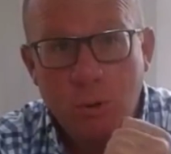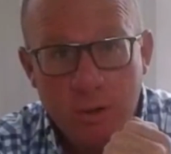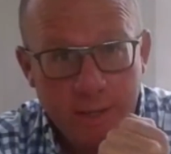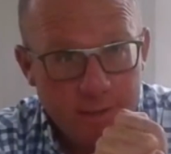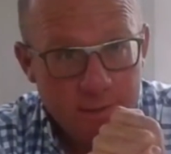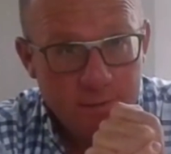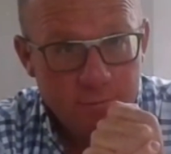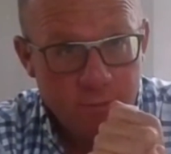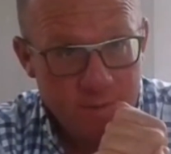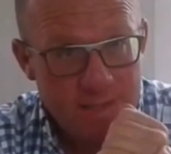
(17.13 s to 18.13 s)
bookings
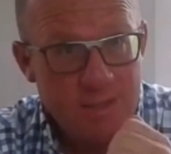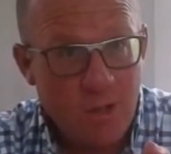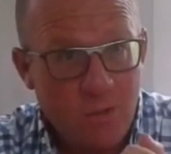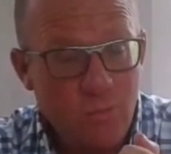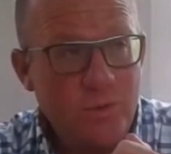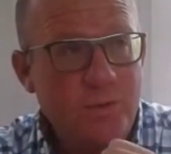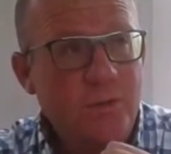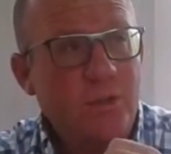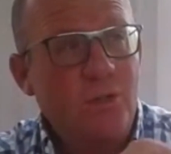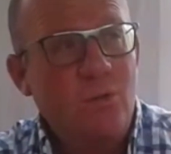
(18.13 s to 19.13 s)
from Easter onwards.
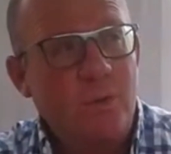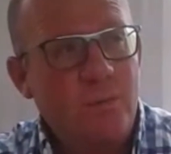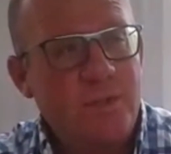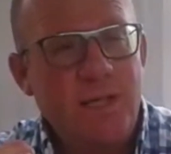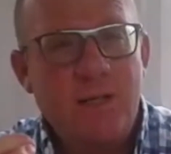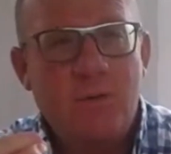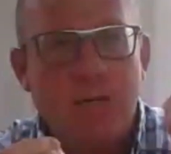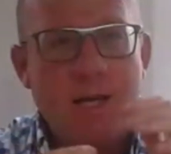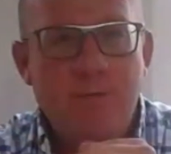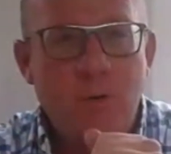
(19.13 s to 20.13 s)
We were seeing a
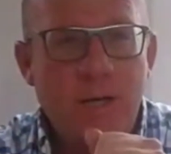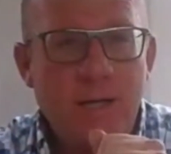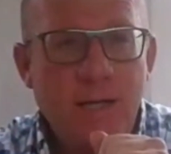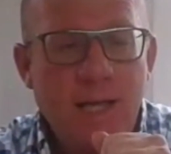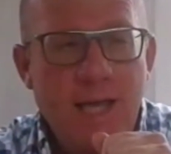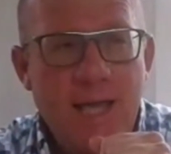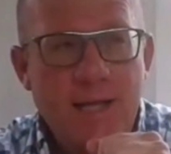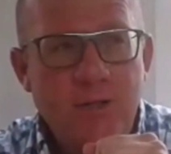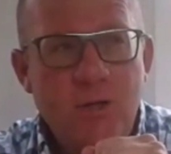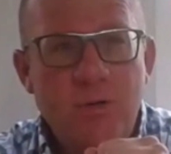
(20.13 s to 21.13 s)
recovery
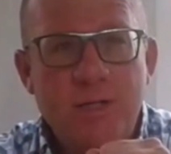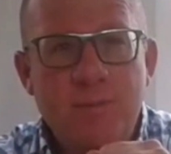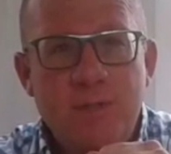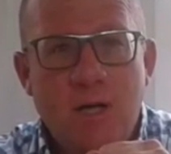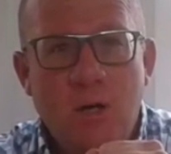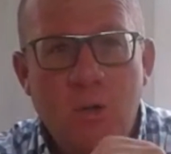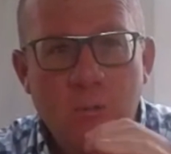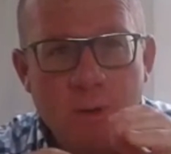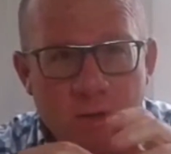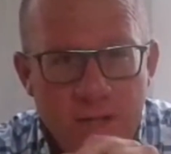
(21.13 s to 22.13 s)
in tourism as a whole,
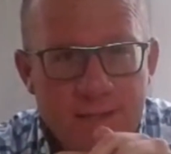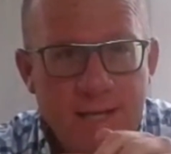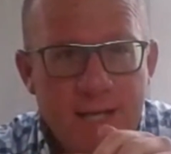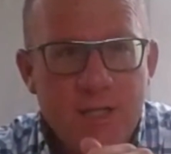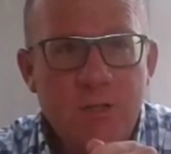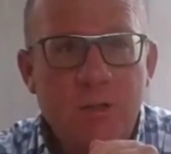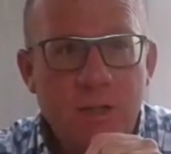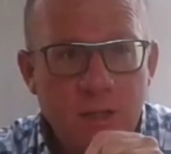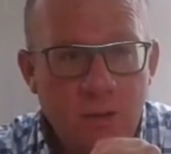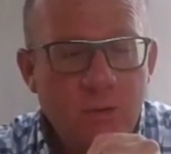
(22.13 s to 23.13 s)
both international
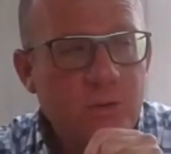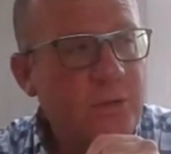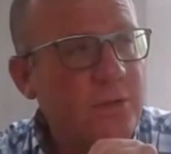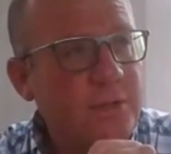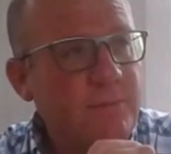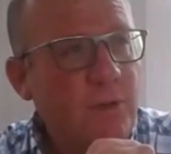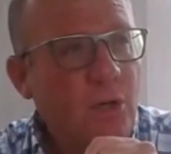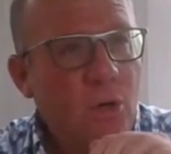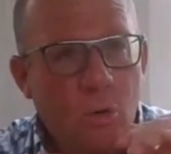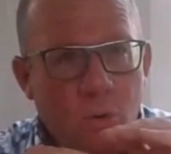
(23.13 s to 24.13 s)
and local tourism.
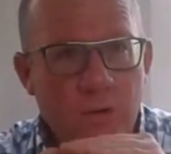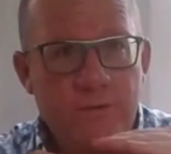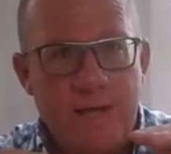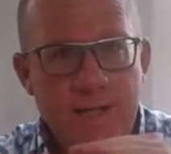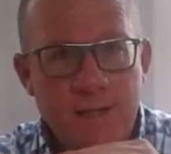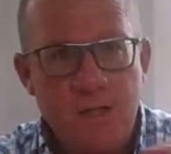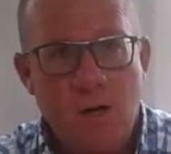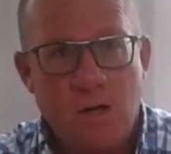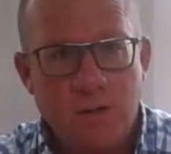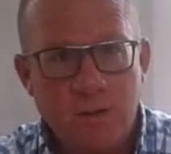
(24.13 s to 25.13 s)
All of that has
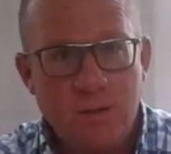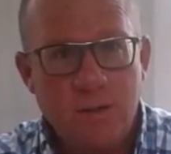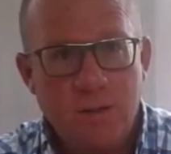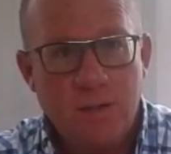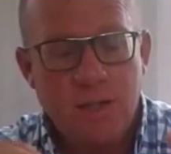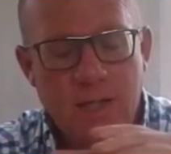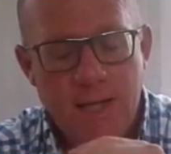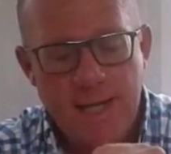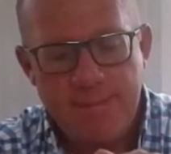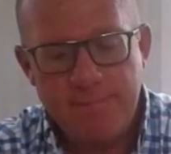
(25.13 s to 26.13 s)
gone
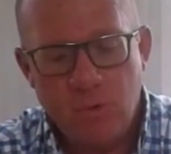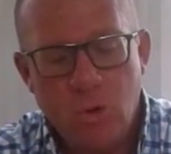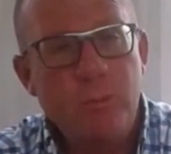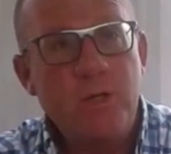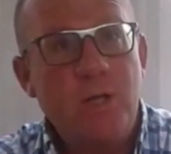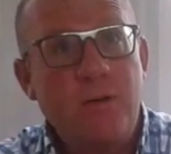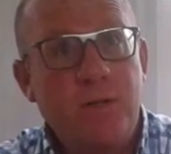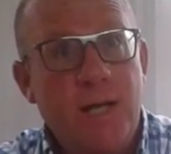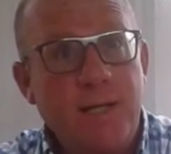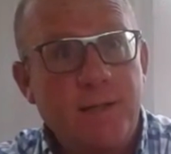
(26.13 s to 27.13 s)
um, almost
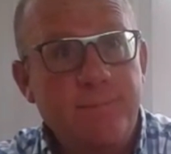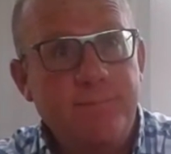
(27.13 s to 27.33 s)
overnight